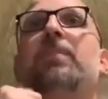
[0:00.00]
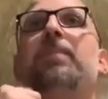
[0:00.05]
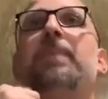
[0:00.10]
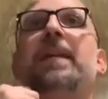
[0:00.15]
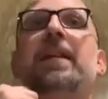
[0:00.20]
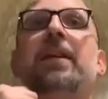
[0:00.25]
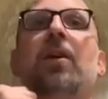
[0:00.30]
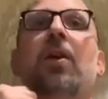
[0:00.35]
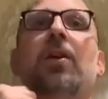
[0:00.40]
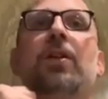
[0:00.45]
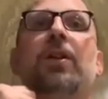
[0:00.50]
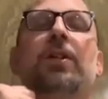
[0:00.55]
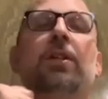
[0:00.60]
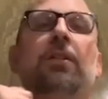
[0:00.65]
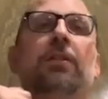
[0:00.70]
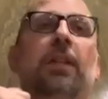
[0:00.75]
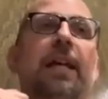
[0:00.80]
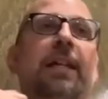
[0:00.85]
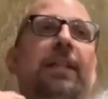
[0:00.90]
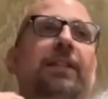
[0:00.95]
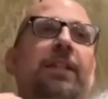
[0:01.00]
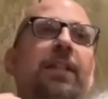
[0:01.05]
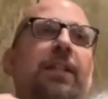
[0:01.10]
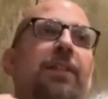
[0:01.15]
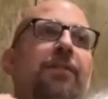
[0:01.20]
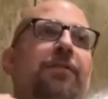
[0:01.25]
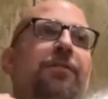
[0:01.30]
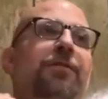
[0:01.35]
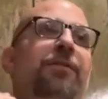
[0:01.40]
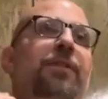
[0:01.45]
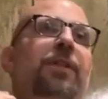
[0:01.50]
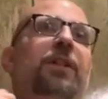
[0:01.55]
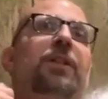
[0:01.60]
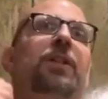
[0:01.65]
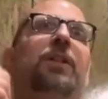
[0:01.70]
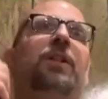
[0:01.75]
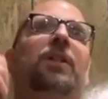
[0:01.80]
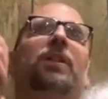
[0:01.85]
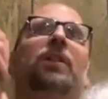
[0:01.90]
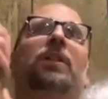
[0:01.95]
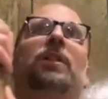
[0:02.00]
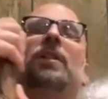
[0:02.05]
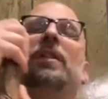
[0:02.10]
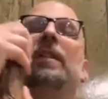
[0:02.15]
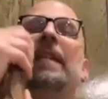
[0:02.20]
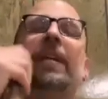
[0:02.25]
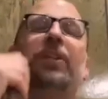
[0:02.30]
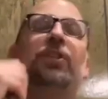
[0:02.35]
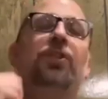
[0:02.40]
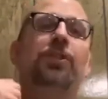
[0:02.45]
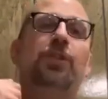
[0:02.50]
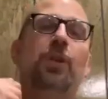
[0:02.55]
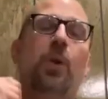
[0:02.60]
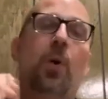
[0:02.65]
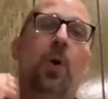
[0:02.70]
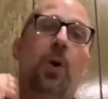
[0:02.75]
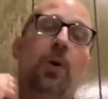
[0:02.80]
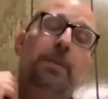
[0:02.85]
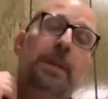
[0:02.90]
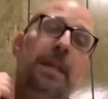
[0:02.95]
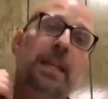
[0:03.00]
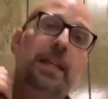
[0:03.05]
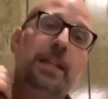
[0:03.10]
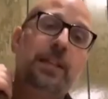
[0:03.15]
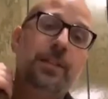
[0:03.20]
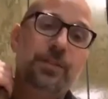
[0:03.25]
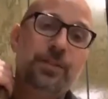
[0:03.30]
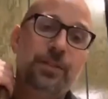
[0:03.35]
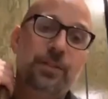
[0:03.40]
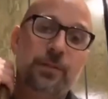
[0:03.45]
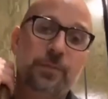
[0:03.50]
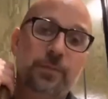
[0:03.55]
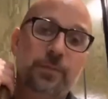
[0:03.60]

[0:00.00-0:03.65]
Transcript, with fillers: be our collective connection to all beings